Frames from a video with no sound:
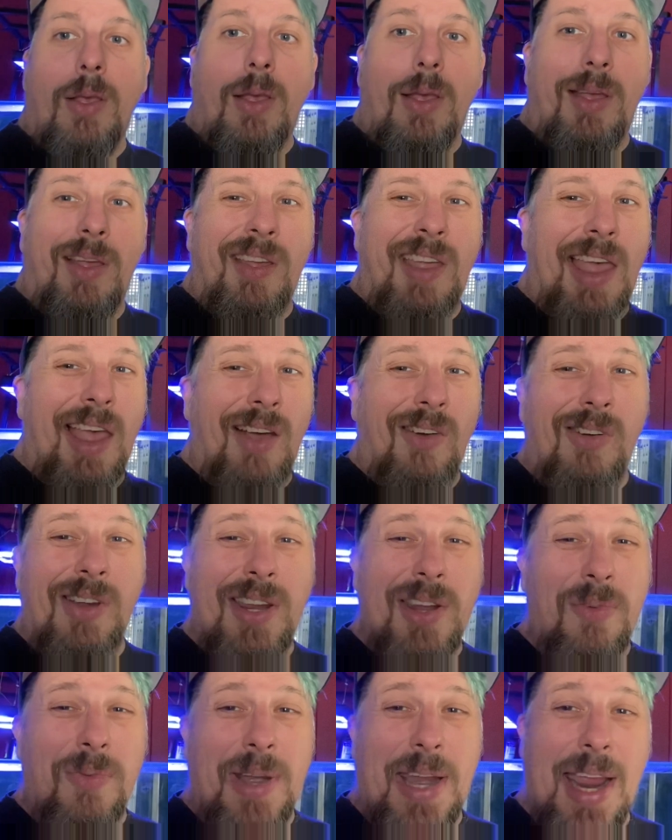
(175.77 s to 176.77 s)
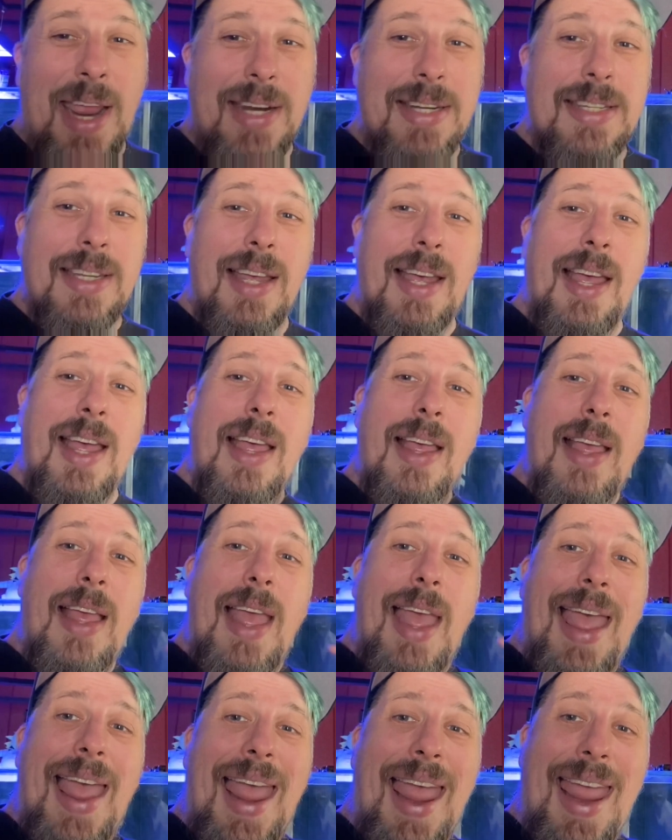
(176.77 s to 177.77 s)
algae reactor,
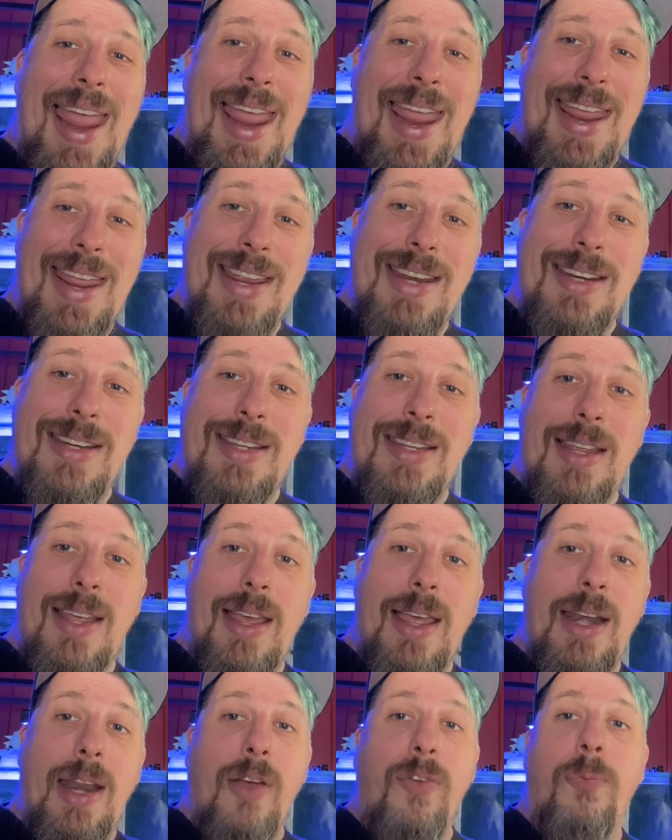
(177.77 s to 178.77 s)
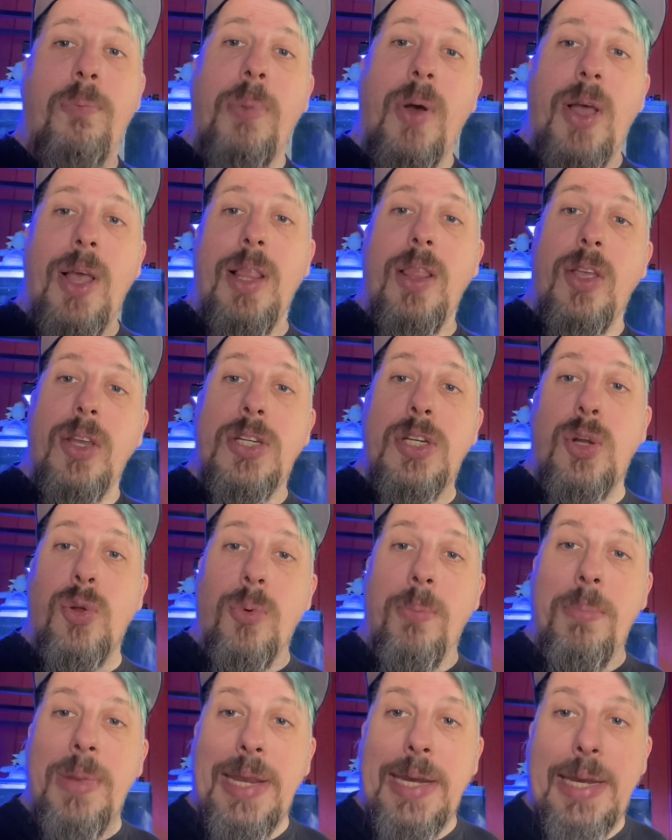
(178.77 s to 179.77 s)
and enough biological
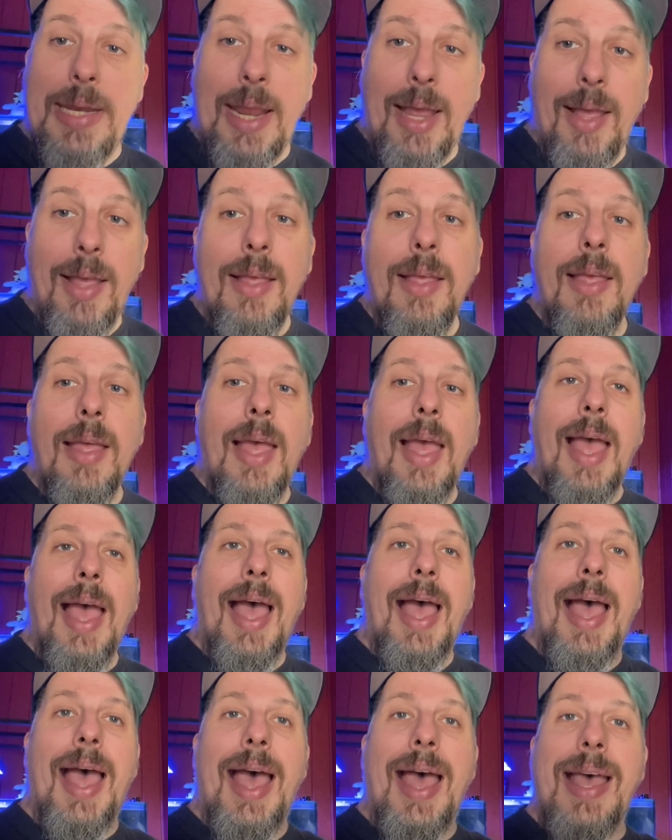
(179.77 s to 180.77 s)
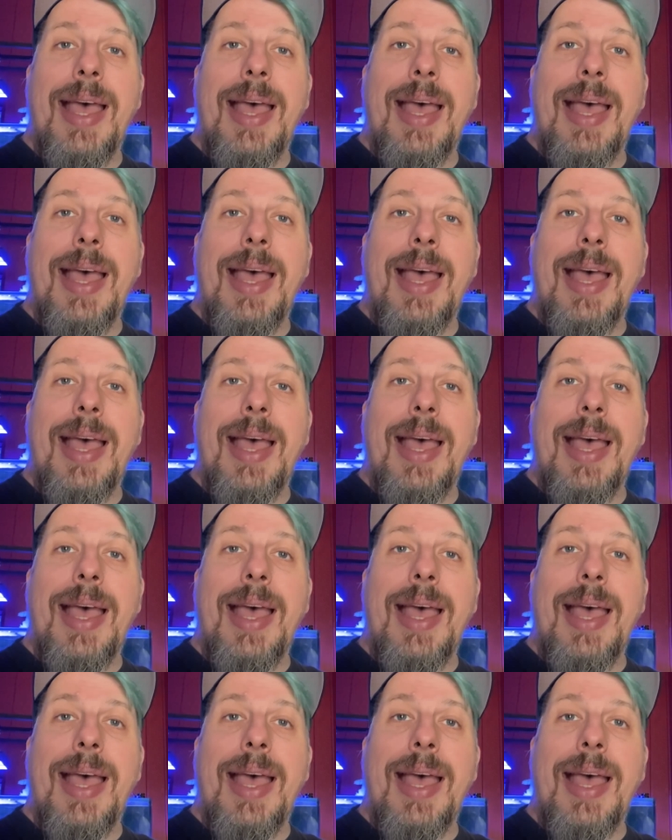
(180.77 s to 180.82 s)
media are